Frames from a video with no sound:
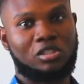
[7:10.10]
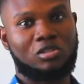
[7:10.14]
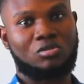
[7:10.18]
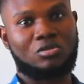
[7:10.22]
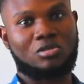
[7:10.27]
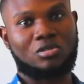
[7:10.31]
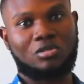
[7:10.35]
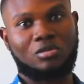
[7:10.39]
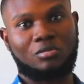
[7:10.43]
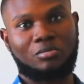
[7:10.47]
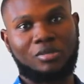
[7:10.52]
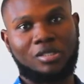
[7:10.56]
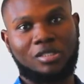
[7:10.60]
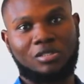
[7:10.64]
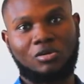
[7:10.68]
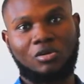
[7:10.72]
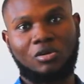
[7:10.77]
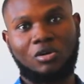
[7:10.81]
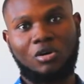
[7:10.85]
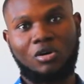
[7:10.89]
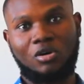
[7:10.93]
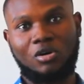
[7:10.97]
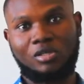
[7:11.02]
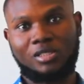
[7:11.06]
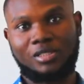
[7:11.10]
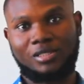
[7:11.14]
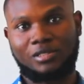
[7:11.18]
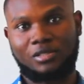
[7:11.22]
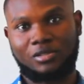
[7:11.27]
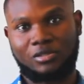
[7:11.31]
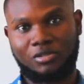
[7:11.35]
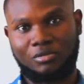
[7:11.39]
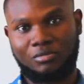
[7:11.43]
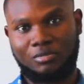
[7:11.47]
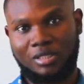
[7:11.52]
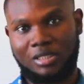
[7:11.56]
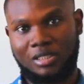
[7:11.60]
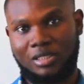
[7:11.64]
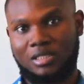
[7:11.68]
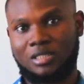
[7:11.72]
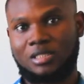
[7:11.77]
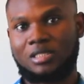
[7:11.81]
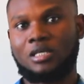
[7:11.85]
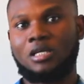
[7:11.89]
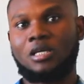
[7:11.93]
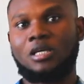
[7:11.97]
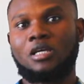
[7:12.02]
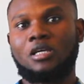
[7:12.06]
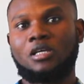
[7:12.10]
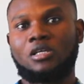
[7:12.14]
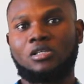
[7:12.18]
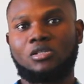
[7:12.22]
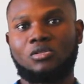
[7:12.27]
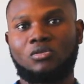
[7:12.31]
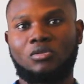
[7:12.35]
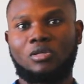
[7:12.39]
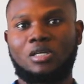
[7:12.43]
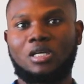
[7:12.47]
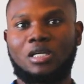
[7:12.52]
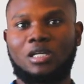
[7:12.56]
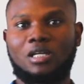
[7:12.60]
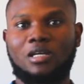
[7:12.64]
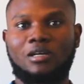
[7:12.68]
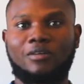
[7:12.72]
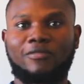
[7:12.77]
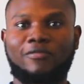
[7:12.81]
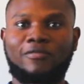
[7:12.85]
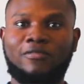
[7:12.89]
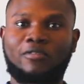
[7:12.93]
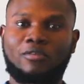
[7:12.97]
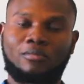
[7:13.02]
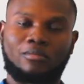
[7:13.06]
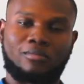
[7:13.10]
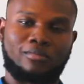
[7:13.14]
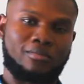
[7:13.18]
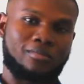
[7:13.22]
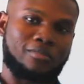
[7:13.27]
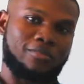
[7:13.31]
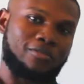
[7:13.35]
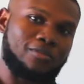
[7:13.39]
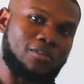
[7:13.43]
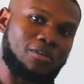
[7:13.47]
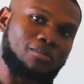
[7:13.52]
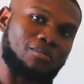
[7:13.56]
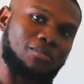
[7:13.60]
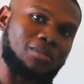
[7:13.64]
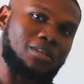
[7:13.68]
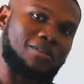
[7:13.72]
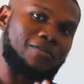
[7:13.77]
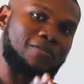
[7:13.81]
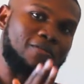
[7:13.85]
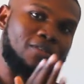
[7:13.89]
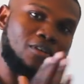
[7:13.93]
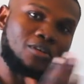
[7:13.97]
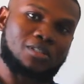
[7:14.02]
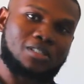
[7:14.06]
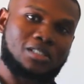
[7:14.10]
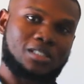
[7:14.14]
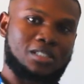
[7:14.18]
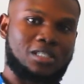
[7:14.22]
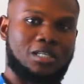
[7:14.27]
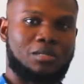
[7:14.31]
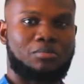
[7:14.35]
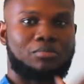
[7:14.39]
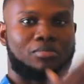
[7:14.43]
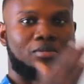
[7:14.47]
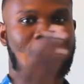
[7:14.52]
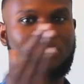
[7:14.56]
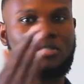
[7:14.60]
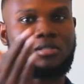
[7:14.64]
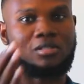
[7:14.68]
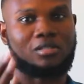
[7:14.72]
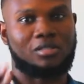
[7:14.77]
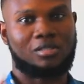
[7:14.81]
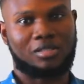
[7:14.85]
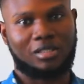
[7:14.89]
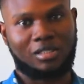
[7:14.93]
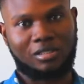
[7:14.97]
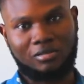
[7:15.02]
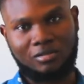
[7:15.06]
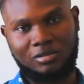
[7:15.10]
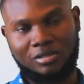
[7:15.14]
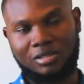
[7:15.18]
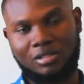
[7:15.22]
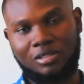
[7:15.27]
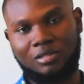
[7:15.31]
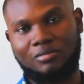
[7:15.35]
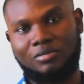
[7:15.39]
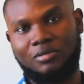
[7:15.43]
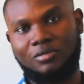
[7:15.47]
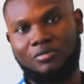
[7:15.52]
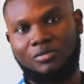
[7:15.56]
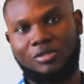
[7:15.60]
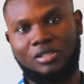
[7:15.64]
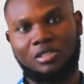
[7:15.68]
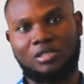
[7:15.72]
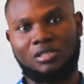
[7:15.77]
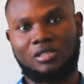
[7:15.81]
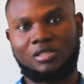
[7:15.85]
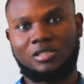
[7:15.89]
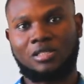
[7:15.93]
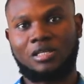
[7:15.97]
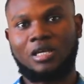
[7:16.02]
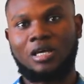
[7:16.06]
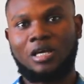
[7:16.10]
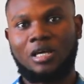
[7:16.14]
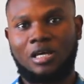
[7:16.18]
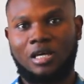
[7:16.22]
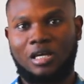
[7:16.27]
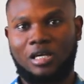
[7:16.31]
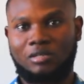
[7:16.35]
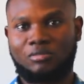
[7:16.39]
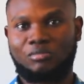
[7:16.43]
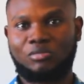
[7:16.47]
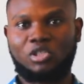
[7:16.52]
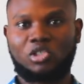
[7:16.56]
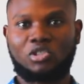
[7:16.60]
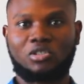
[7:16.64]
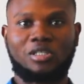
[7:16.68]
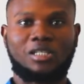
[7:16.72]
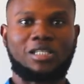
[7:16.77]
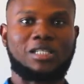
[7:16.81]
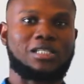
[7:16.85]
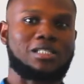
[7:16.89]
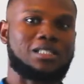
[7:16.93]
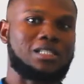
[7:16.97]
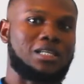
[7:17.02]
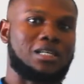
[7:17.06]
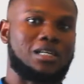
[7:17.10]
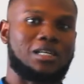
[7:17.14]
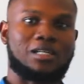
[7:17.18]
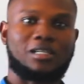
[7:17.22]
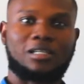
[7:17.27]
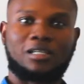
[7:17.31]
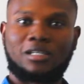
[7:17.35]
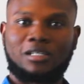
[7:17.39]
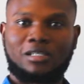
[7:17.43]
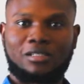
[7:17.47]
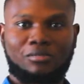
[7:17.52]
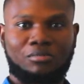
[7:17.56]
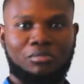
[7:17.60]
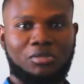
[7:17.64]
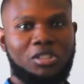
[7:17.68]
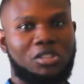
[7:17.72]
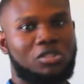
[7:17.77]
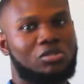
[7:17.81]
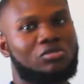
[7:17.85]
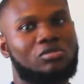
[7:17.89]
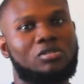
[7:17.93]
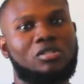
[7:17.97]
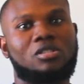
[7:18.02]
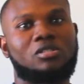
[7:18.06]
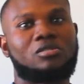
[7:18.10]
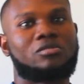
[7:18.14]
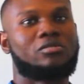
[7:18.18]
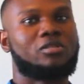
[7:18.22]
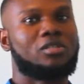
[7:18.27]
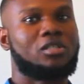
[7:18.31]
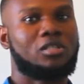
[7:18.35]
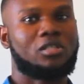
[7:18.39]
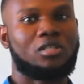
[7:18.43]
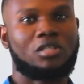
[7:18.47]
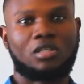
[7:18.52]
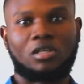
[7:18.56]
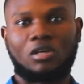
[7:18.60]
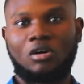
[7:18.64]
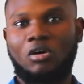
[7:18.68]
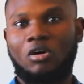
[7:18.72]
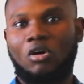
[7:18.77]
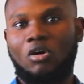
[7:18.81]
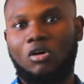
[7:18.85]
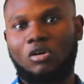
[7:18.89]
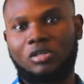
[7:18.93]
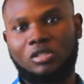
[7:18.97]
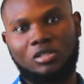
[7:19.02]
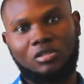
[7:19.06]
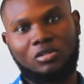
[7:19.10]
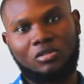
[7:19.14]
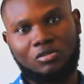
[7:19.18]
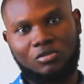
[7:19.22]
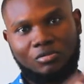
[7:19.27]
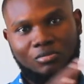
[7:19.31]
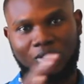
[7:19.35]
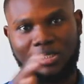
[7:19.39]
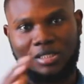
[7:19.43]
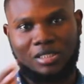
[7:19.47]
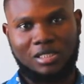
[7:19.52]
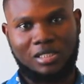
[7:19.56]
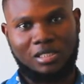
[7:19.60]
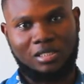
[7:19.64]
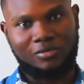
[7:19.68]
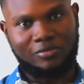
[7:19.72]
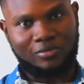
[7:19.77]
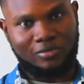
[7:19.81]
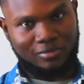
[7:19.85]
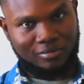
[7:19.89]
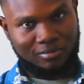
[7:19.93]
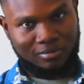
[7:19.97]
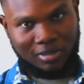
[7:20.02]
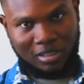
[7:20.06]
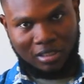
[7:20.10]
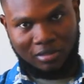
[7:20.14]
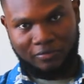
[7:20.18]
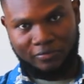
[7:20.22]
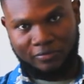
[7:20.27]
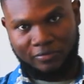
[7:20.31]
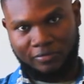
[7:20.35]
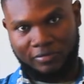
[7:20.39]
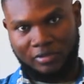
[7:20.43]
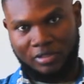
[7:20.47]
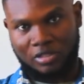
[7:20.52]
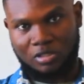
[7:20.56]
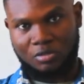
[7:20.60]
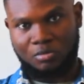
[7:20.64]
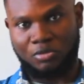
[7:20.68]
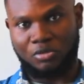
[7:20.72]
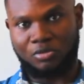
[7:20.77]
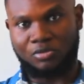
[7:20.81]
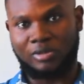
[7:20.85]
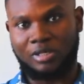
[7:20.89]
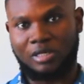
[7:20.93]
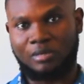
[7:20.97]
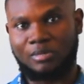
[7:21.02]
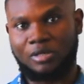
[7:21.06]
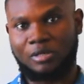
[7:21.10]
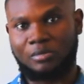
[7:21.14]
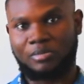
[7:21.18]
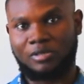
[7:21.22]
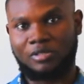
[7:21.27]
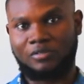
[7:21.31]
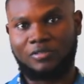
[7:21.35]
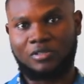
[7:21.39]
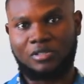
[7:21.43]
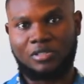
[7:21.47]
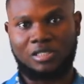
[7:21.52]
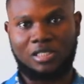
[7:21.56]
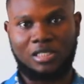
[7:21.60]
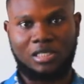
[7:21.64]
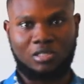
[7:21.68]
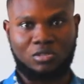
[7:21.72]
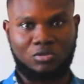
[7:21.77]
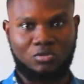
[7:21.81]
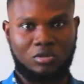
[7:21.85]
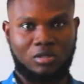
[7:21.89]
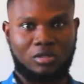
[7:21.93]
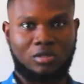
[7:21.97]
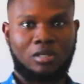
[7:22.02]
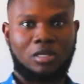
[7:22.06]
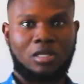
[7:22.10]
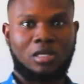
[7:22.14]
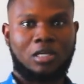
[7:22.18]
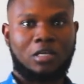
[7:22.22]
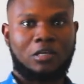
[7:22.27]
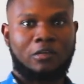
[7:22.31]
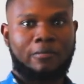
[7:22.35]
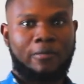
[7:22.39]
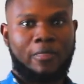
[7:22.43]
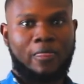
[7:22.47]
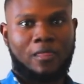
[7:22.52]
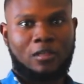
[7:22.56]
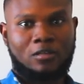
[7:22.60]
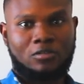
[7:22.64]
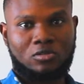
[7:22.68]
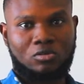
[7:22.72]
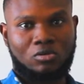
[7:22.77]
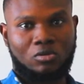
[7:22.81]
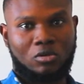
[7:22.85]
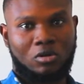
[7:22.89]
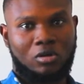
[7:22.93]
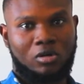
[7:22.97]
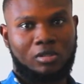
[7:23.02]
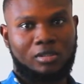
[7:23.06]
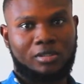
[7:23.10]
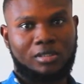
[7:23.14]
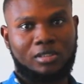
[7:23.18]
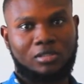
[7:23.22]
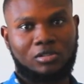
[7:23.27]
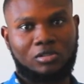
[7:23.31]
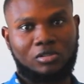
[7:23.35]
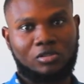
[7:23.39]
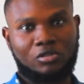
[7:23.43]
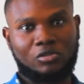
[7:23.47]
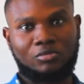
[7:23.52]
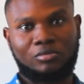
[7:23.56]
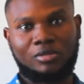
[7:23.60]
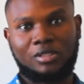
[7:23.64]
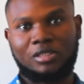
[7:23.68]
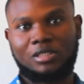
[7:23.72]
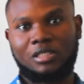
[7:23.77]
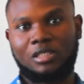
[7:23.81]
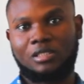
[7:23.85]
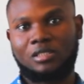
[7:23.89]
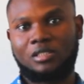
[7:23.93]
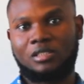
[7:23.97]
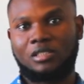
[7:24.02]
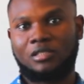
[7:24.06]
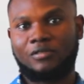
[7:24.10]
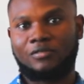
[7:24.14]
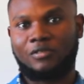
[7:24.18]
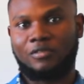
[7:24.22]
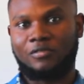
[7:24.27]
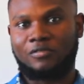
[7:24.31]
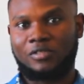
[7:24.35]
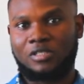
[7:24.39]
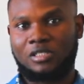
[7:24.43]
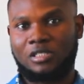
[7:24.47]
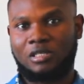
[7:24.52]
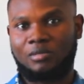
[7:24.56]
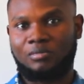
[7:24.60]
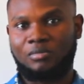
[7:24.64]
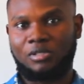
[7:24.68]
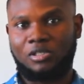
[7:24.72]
need to submit all the documents you gather from the first step to the second step, which is admission letter, ministry decree, all the documents I've spoken about previously as well. So all these documents are needed for visa